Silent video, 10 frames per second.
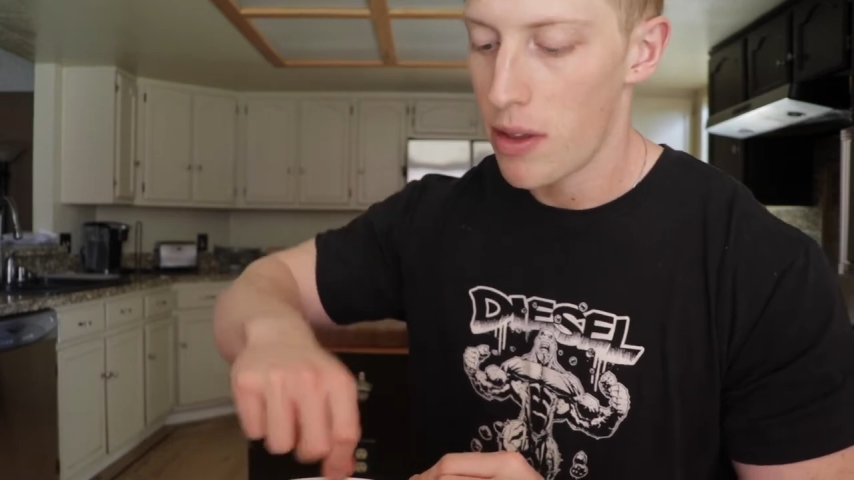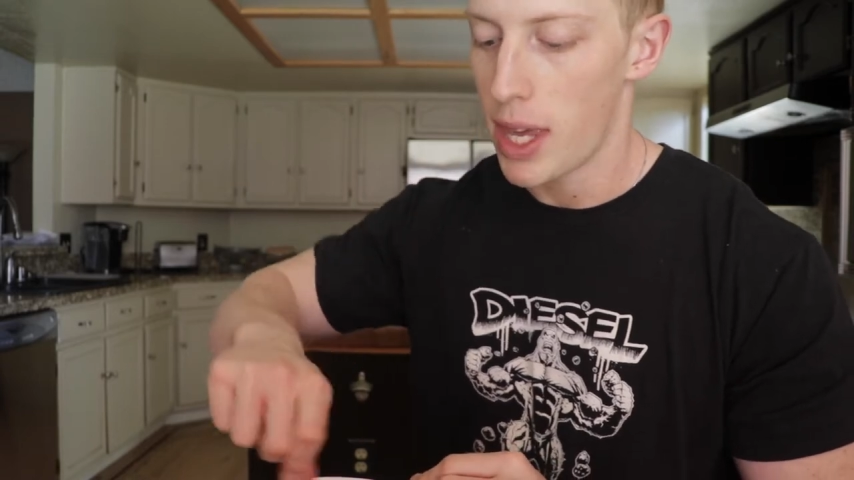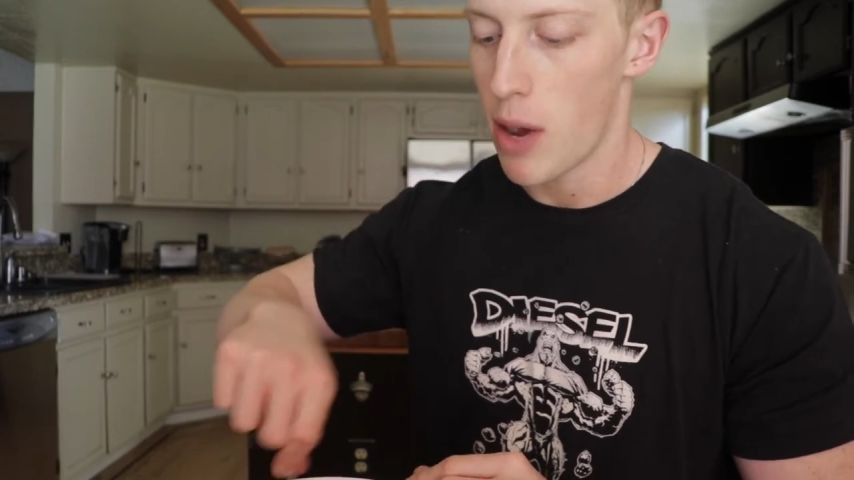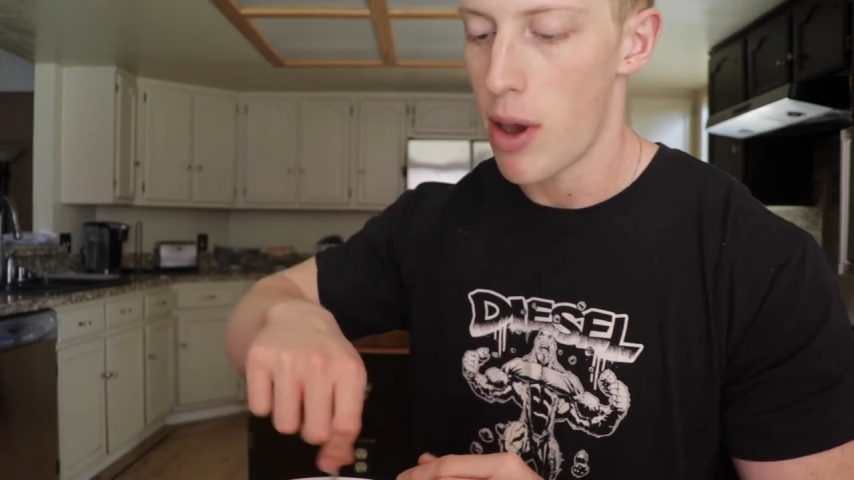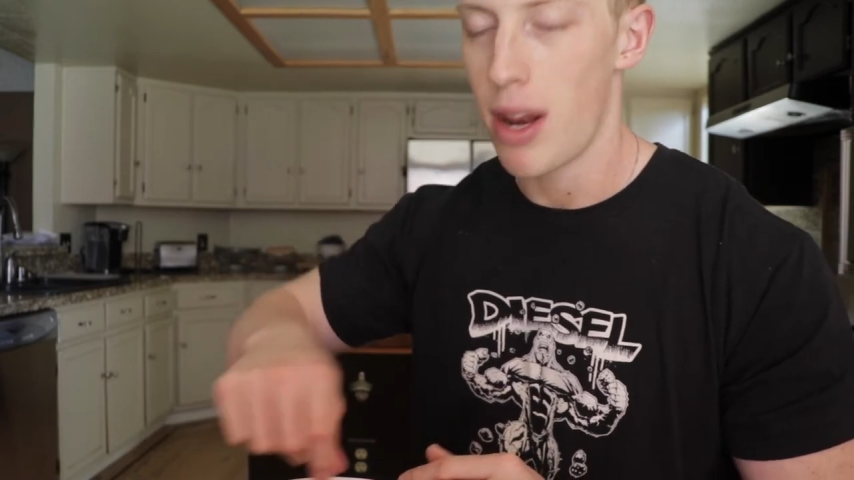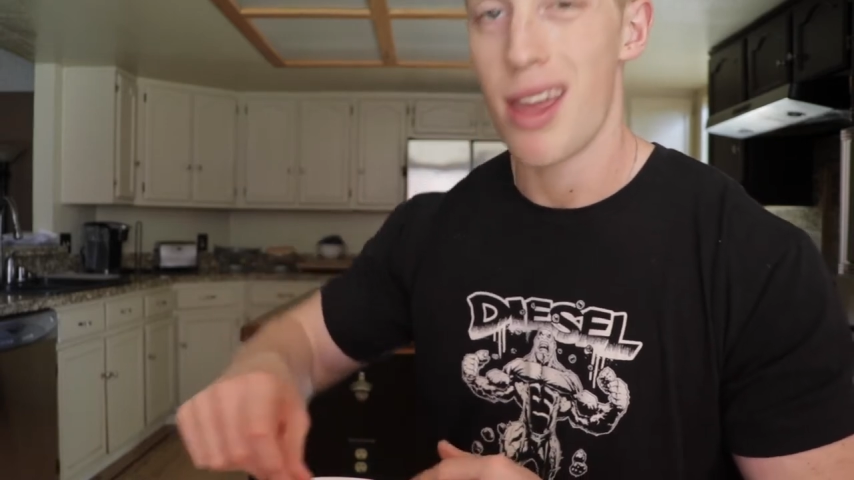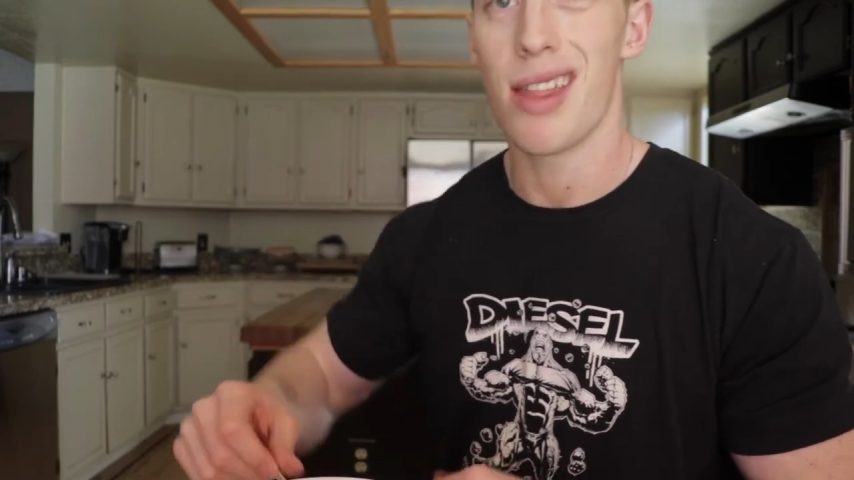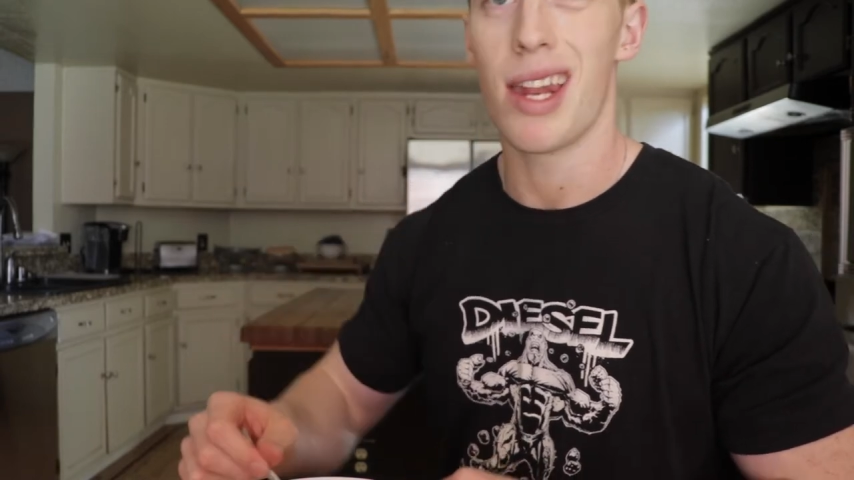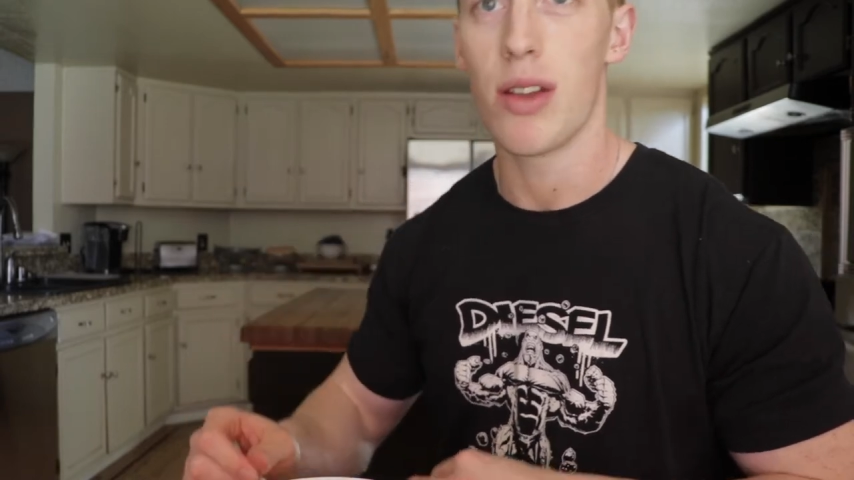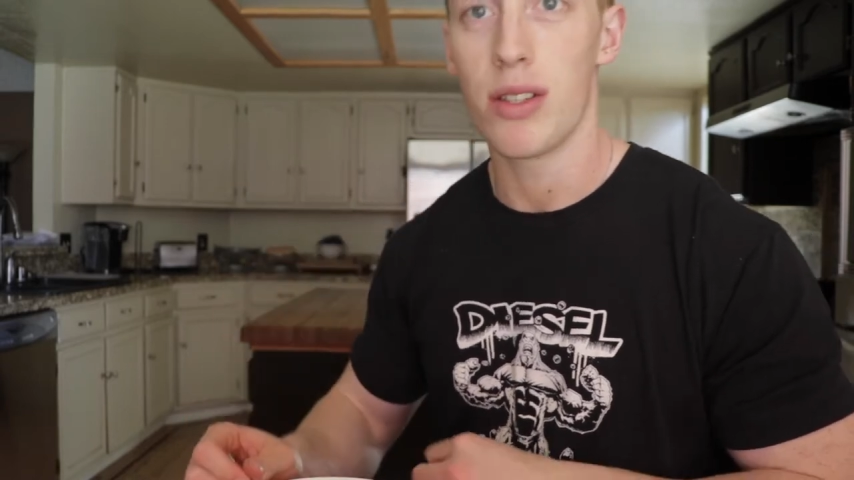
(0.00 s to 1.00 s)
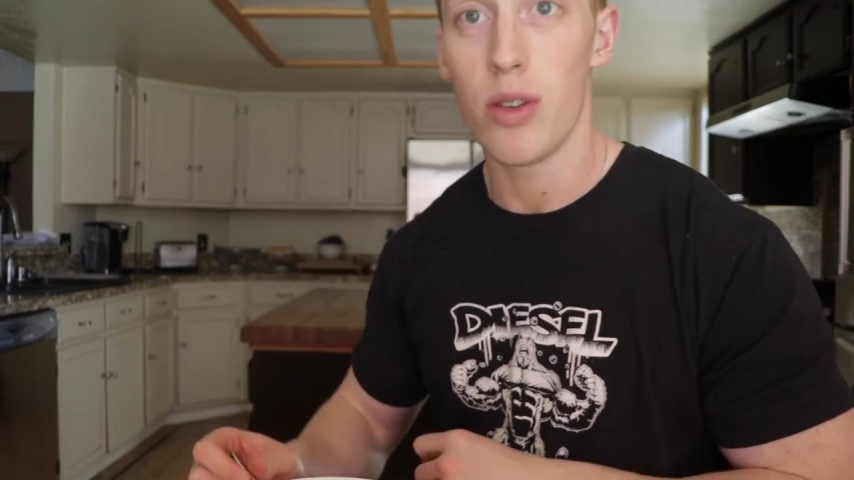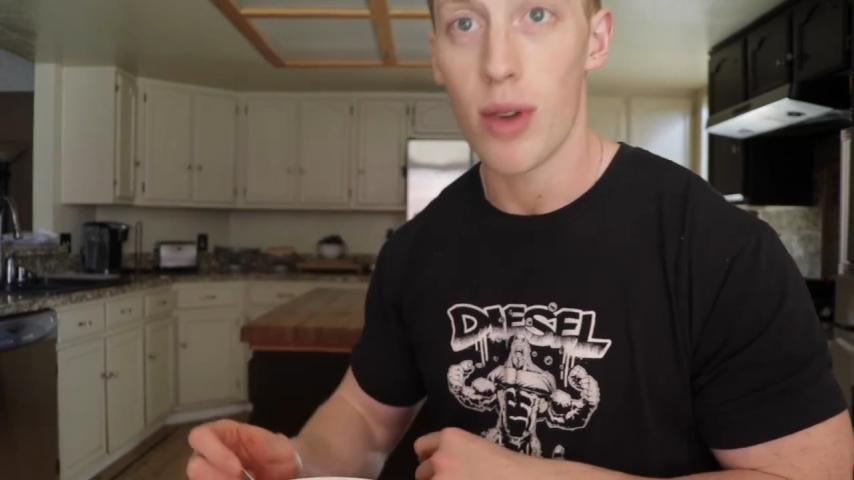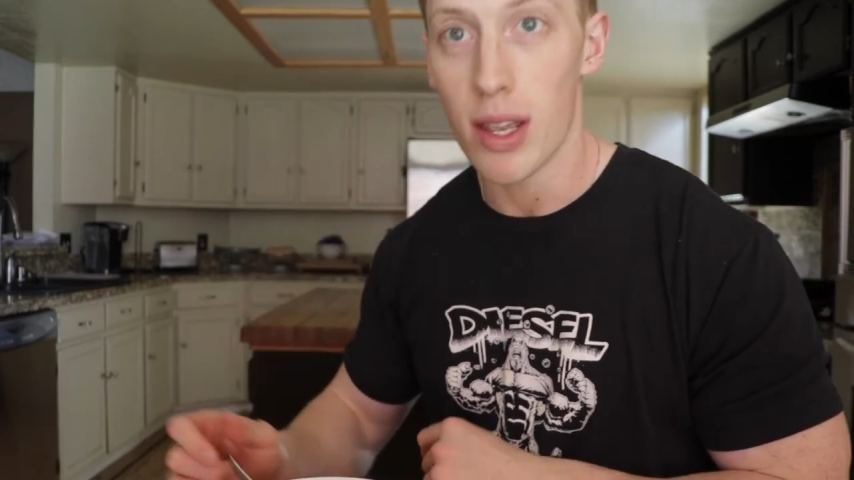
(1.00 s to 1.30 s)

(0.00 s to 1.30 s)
get ready, and then I'll see you